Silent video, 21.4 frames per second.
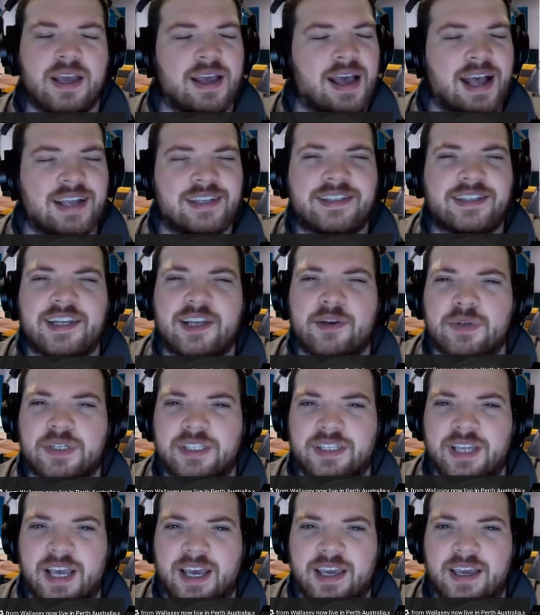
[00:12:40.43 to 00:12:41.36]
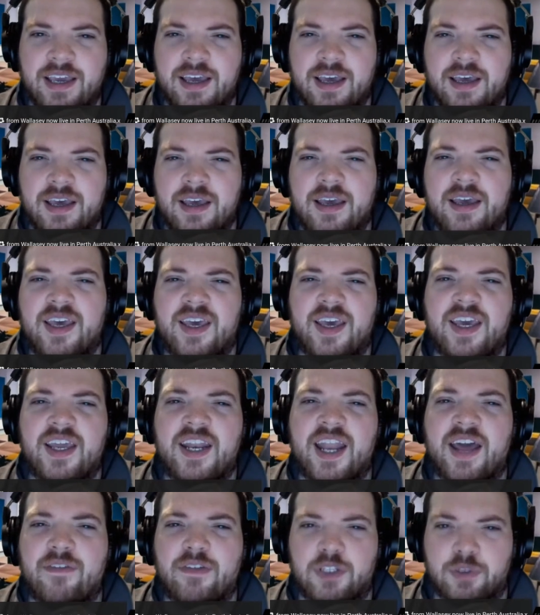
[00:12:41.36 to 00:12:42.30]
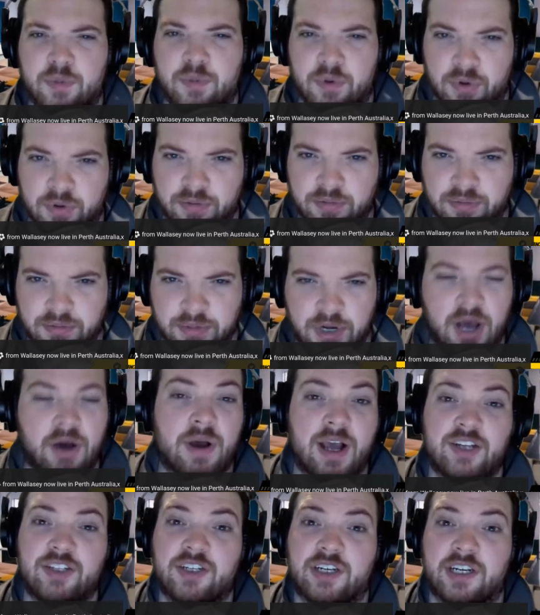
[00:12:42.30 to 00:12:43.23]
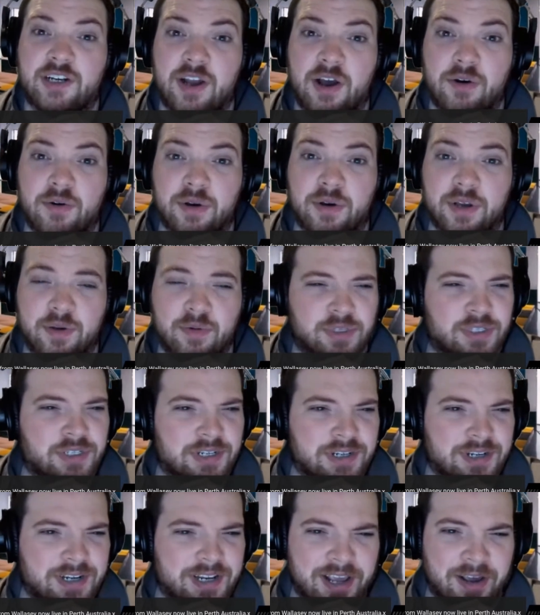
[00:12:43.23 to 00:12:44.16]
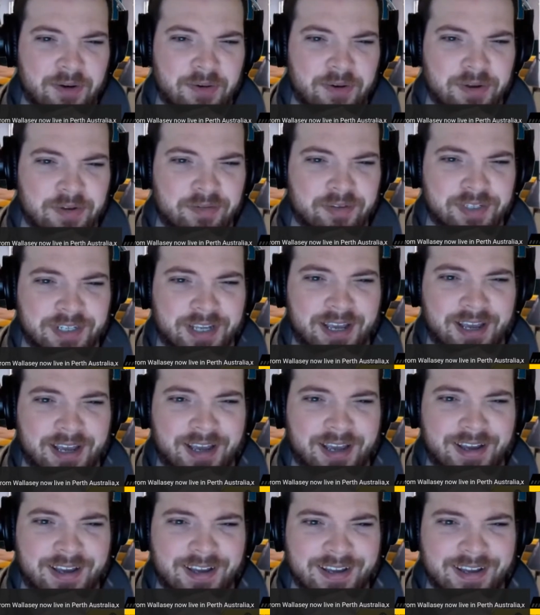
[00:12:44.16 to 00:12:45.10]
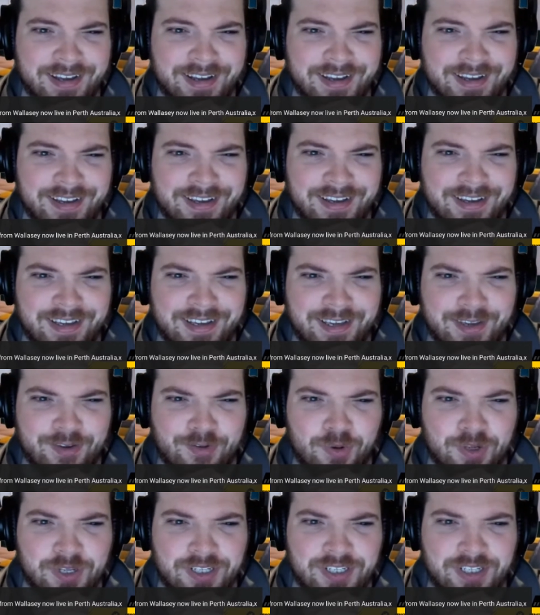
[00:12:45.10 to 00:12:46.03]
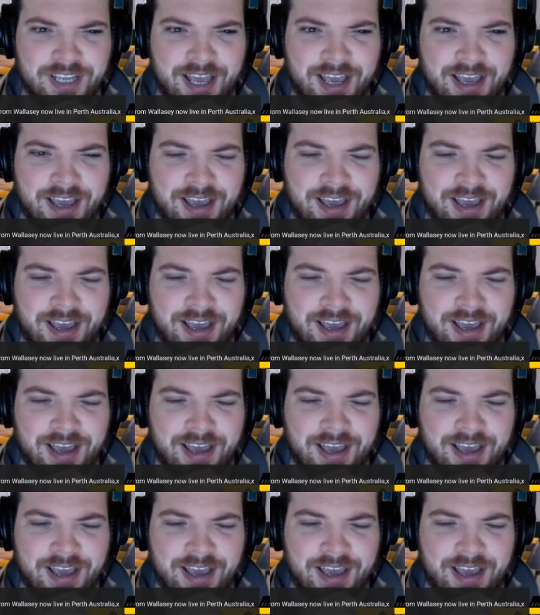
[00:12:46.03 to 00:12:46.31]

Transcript: as Neil would say, inevitable. No, actually, no, it wasn't Neil. It was